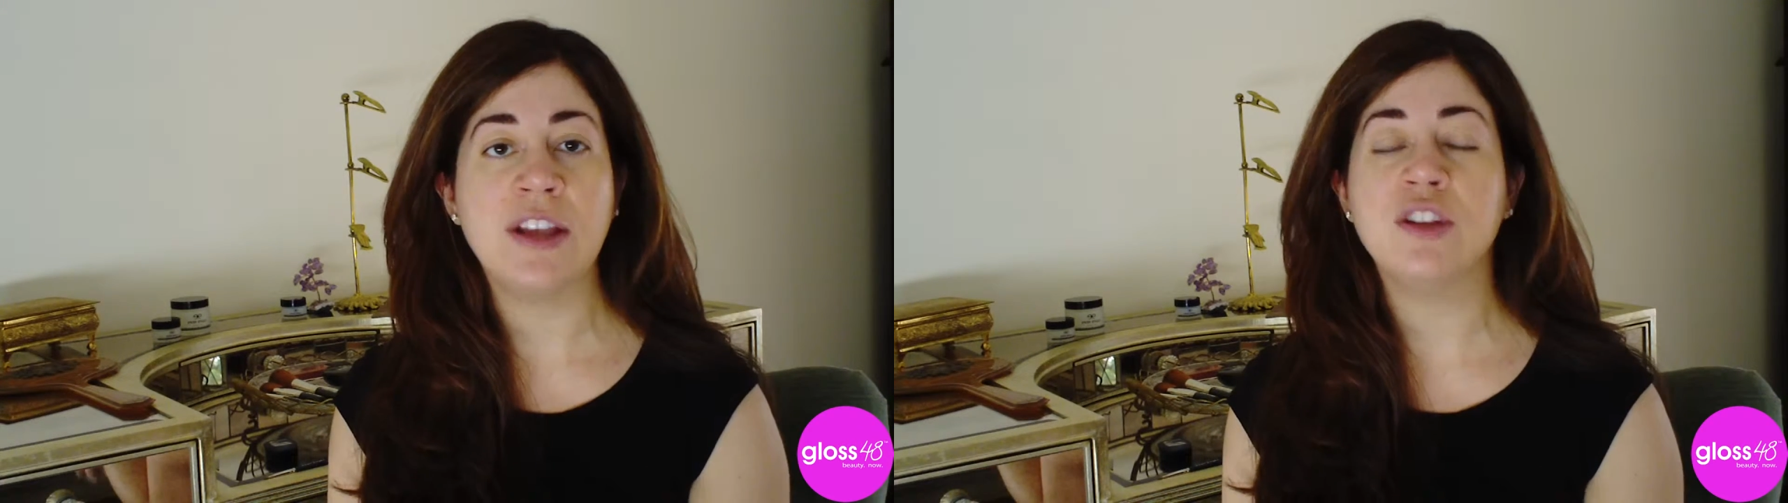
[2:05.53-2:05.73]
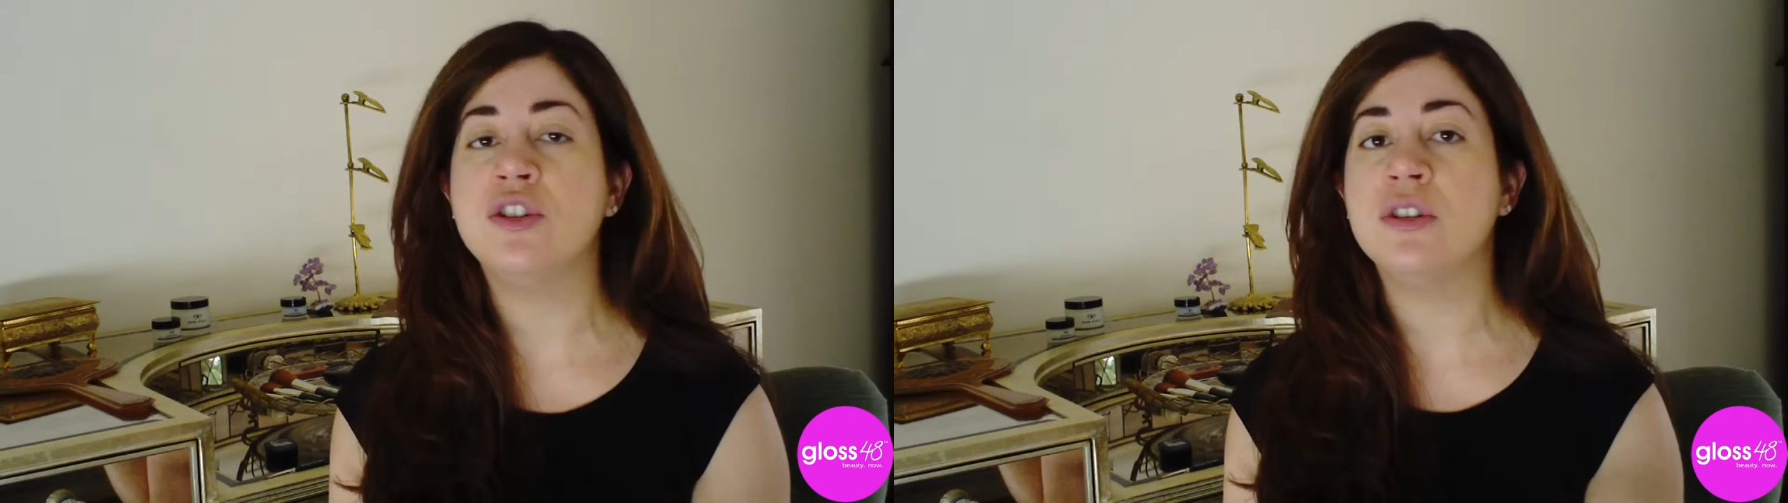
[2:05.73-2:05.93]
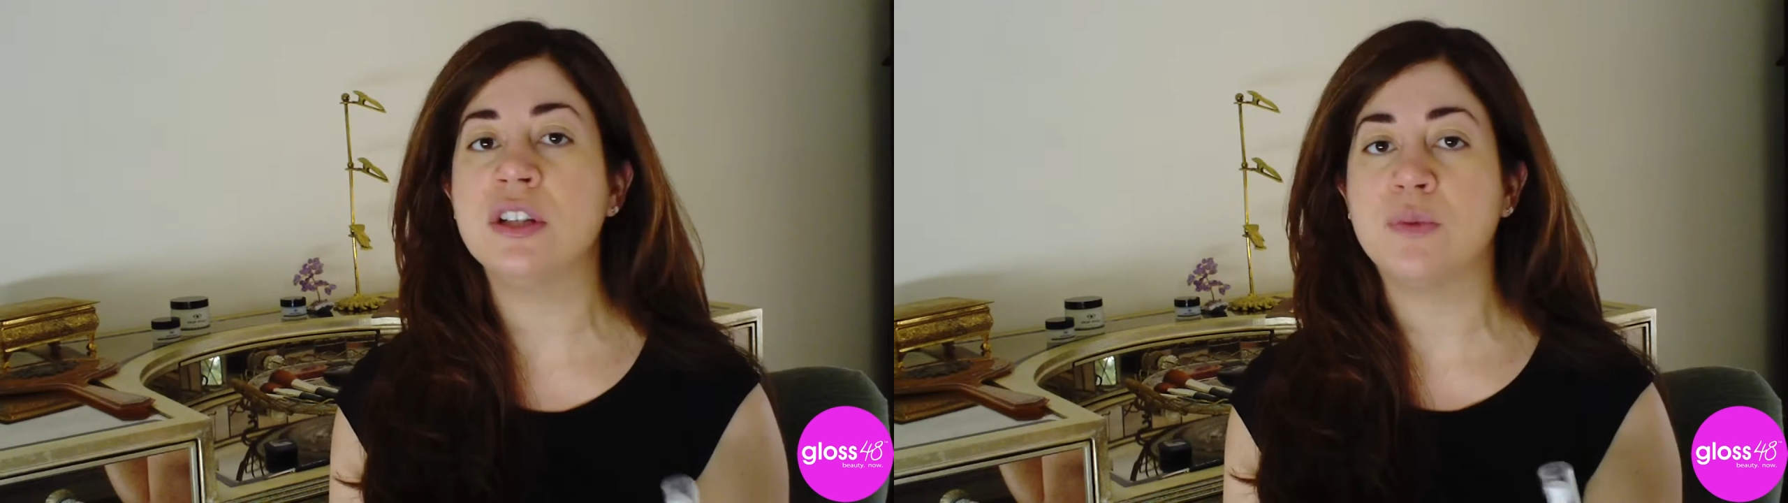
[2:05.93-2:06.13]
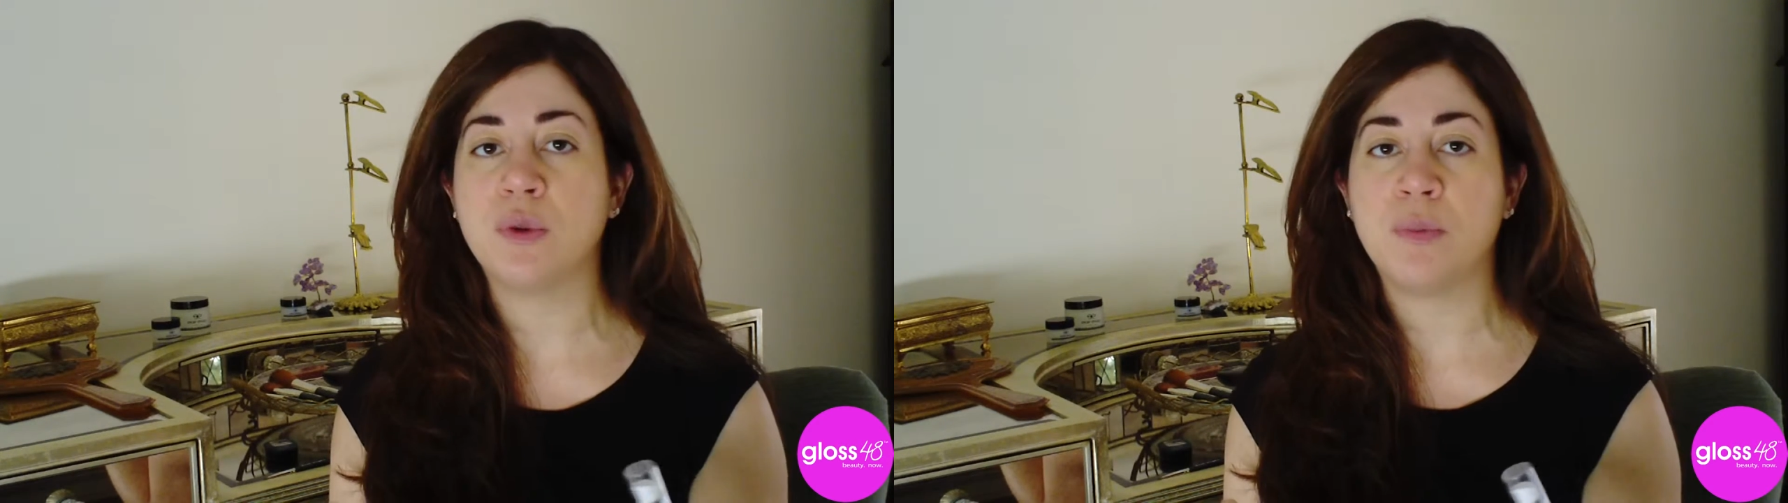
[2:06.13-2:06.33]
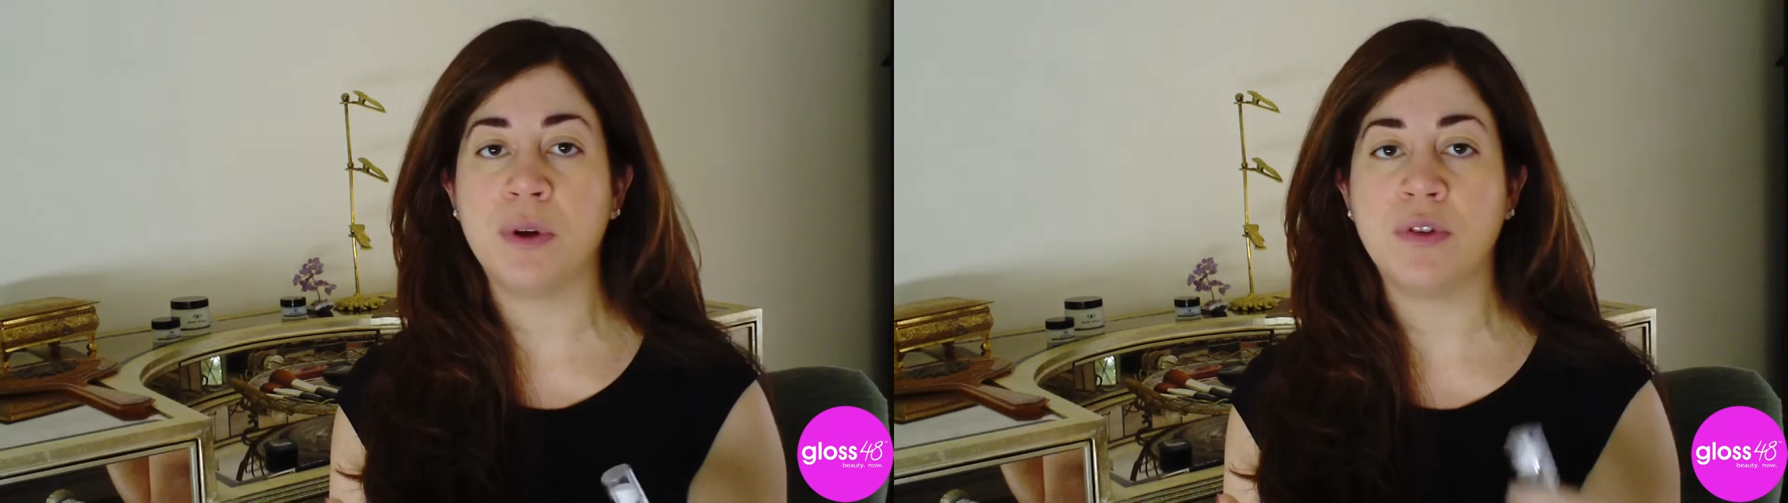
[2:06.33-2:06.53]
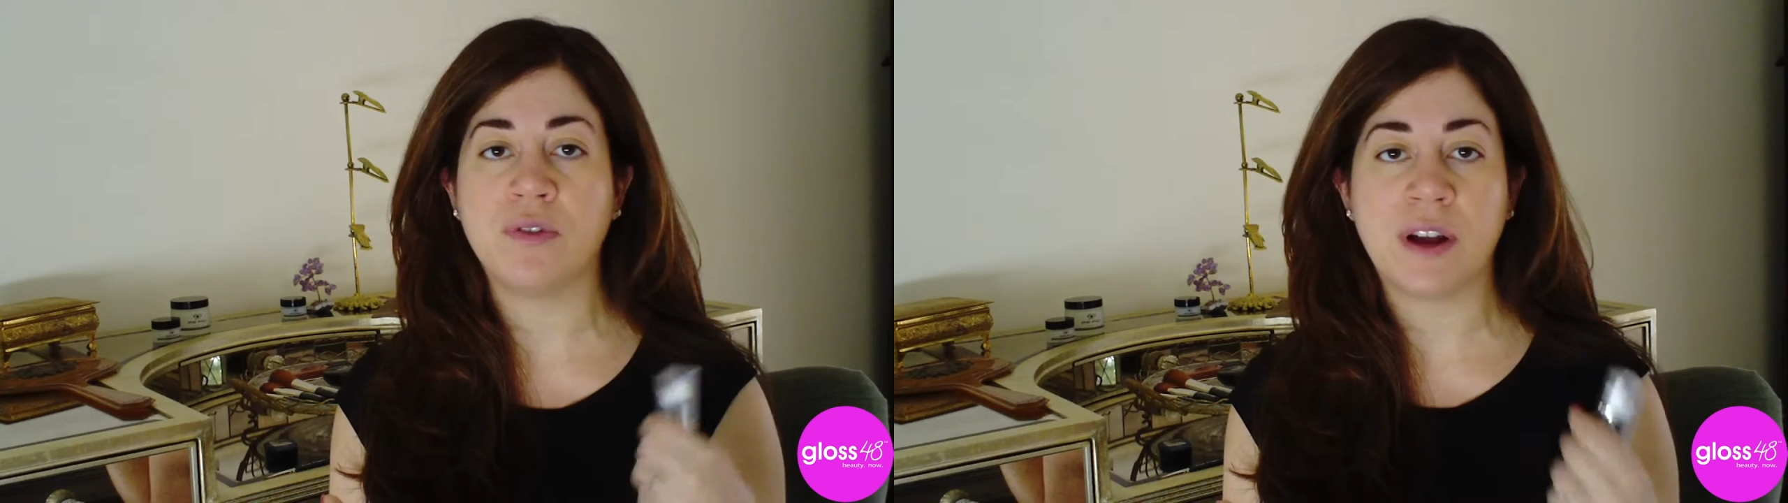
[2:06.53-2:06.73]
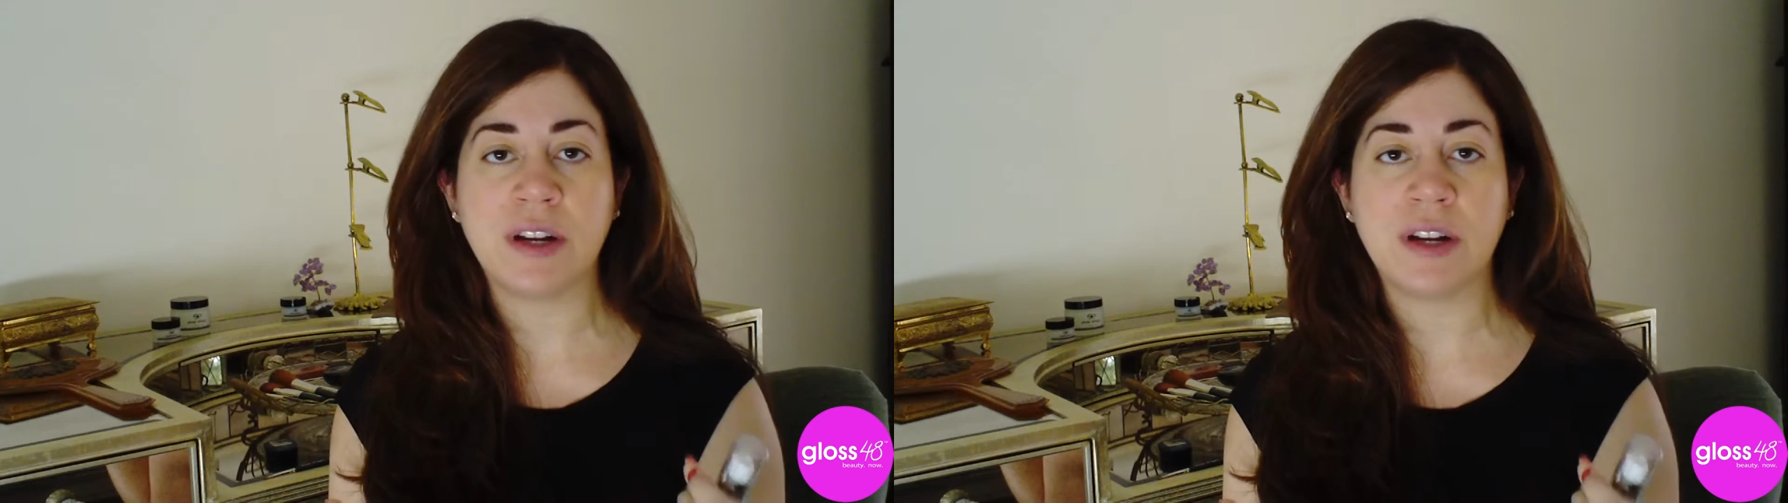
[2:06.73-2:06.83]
and you do this with both your